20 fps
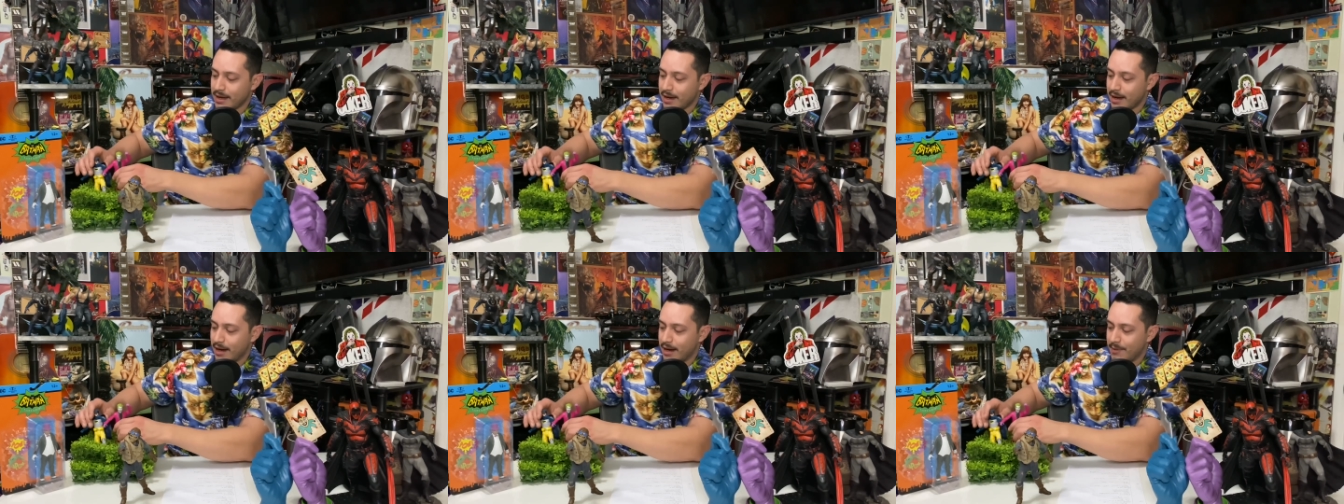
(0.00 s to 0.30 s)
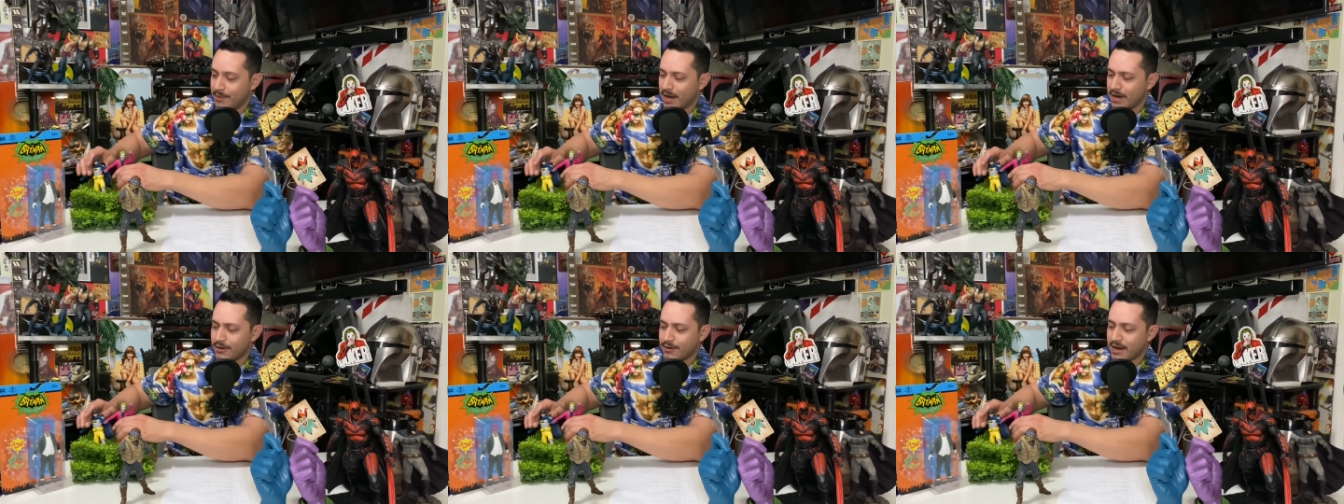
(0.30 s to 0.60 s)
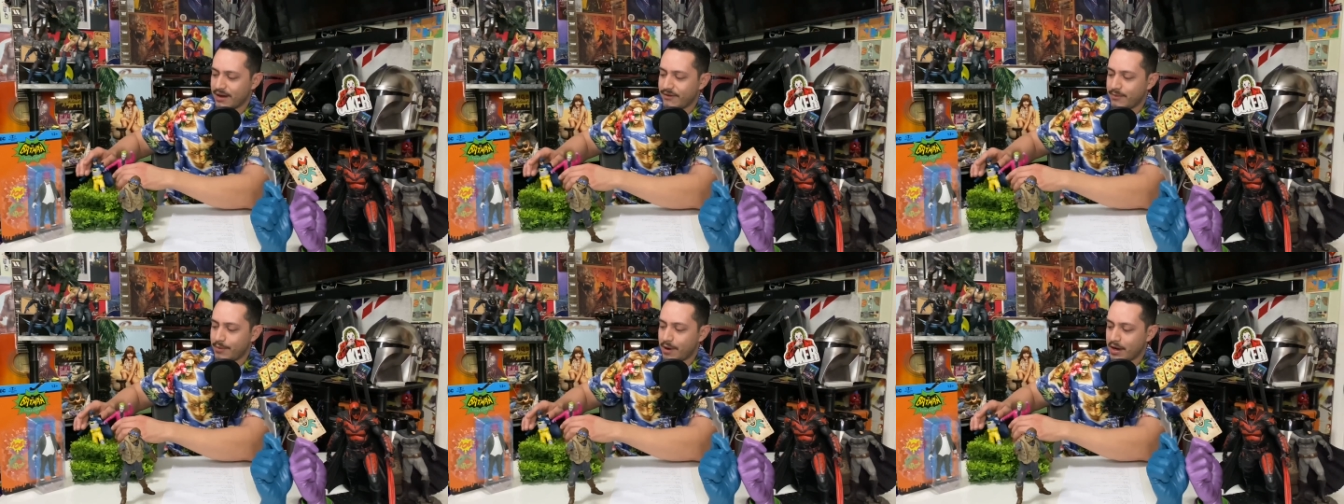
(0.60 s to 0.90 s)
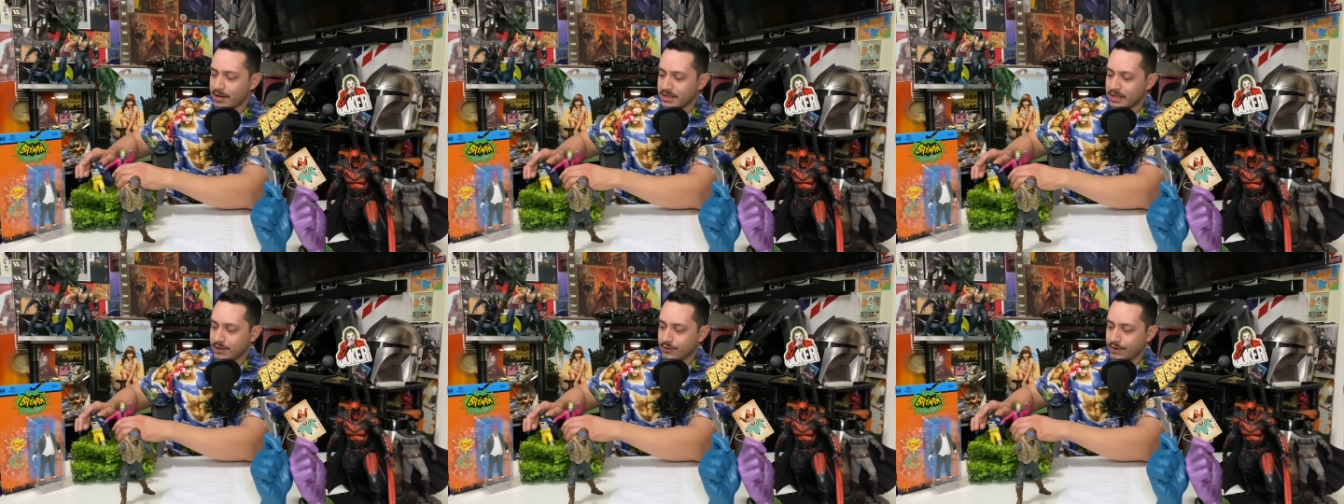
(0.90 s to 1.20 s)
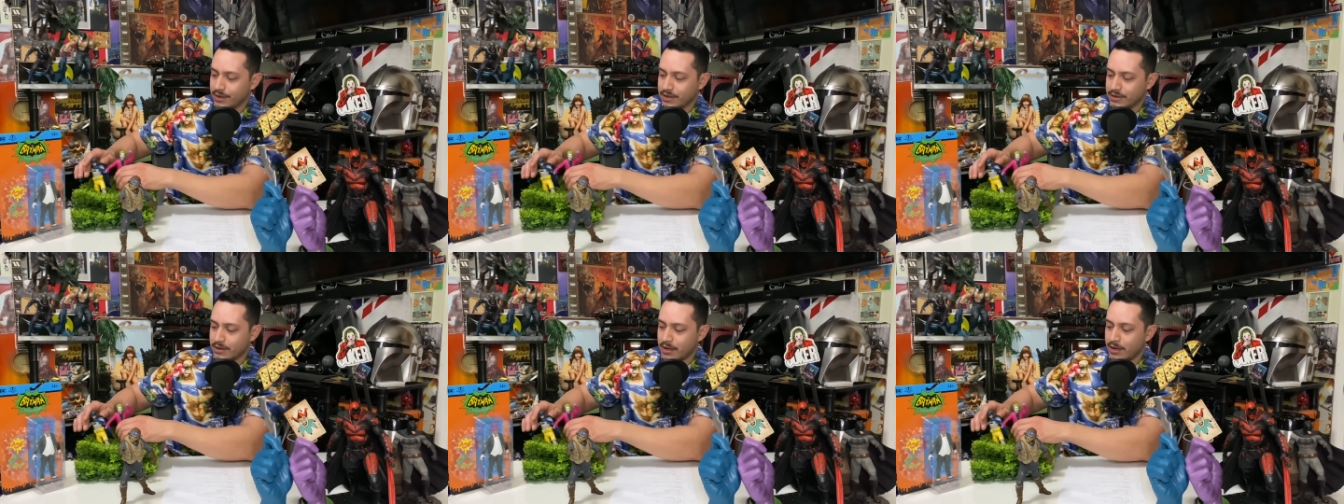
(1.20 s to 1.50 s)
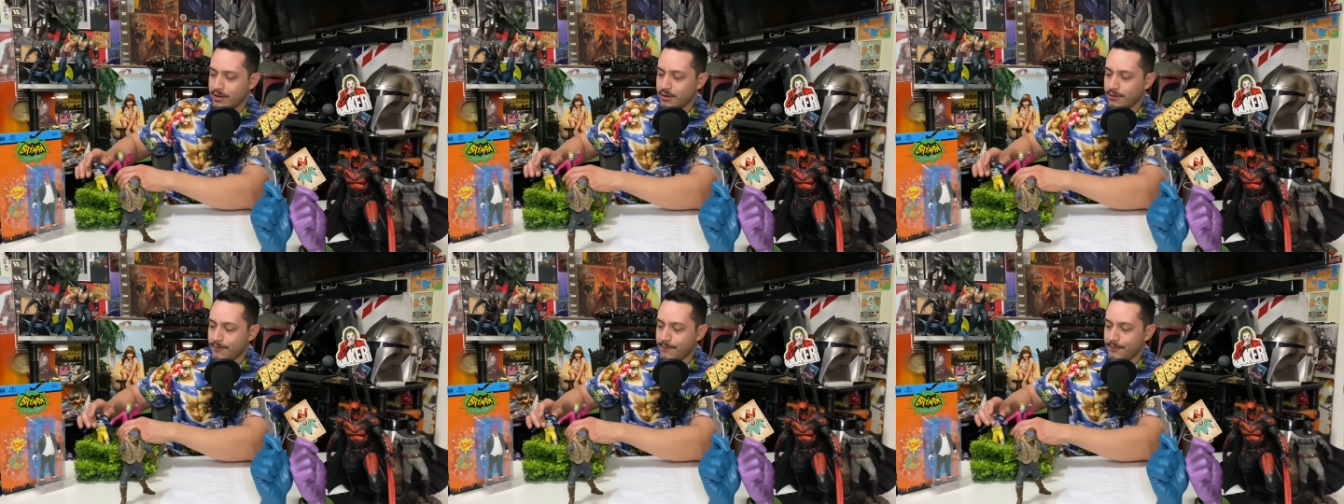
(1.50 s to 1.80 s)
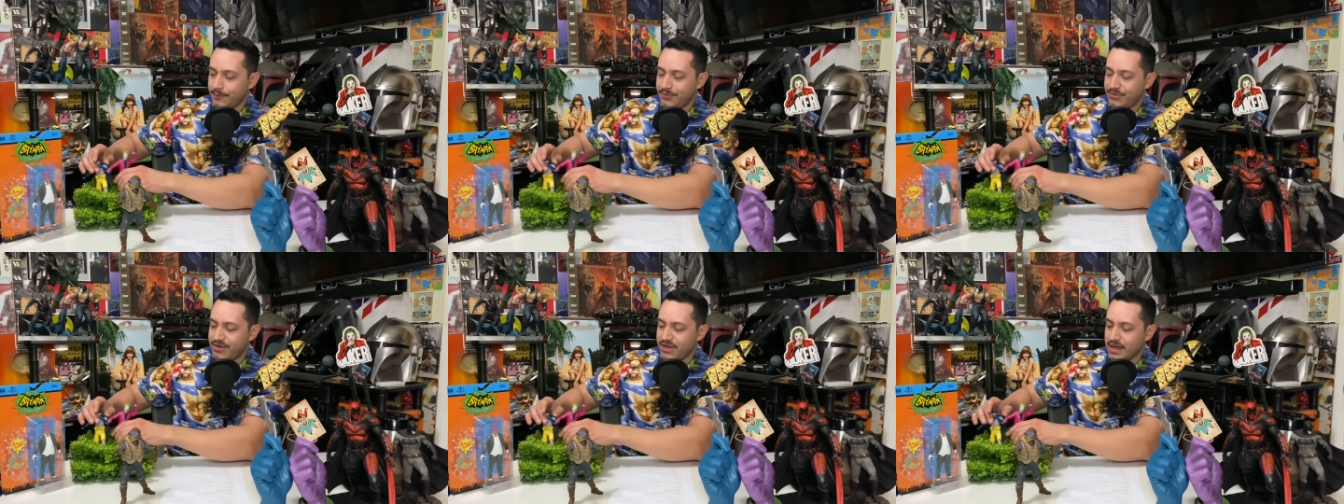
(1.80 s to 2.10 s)
Uh, but I don't have a boxing ring, so I don't
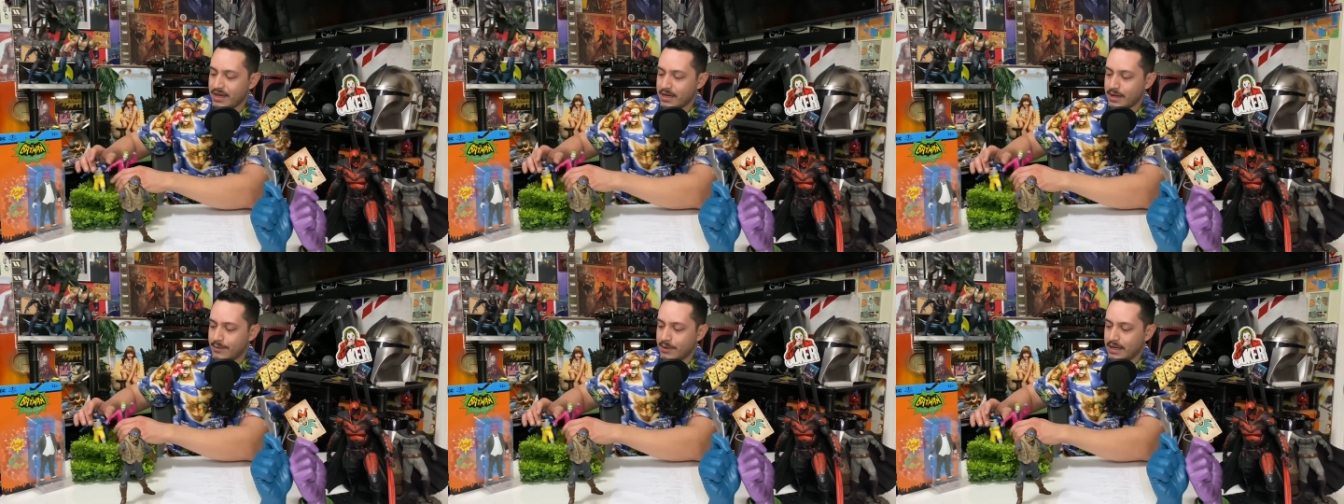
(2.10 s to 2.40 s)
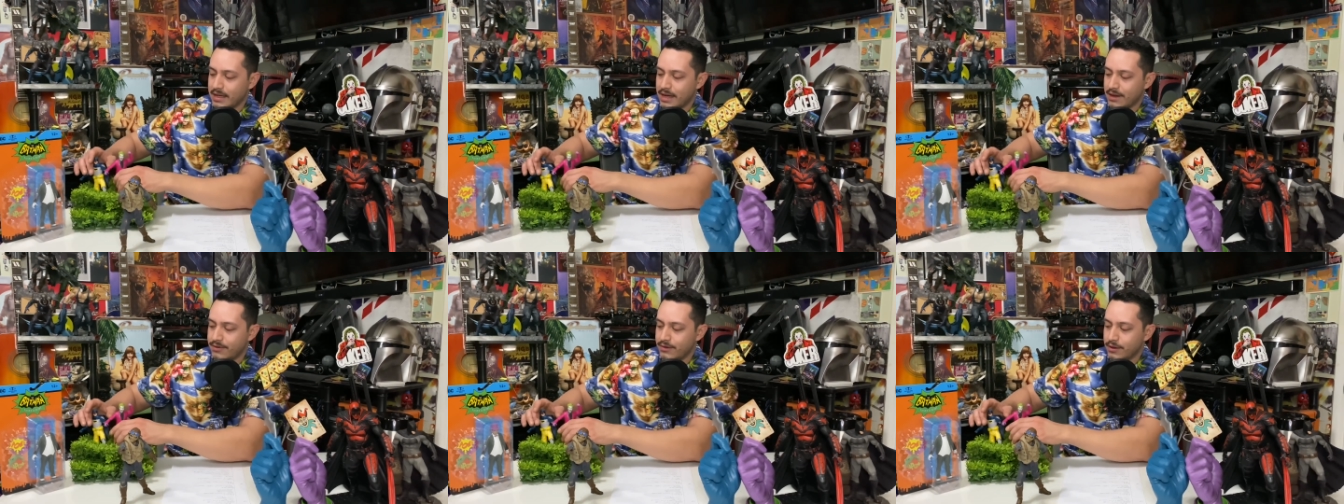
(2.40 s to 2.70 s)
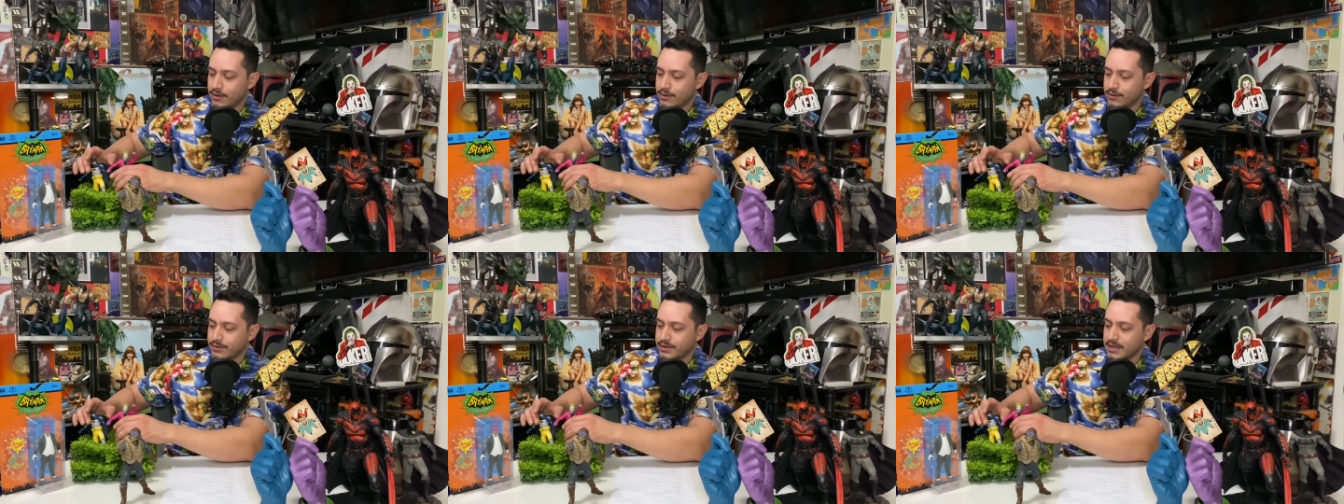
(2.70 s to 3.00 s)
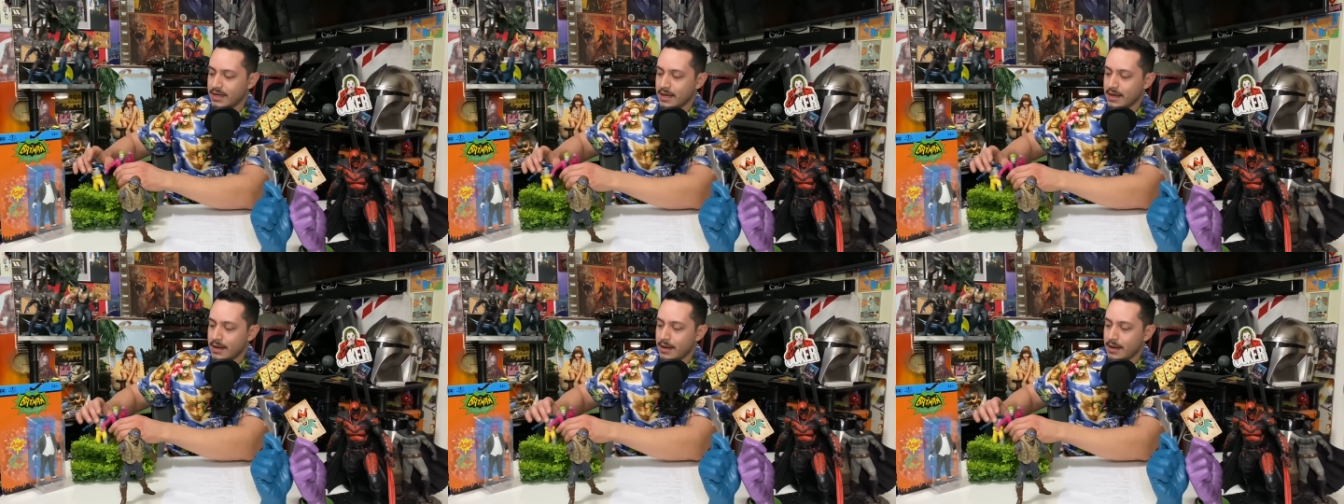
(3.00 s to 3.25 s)
think I'm going to get those.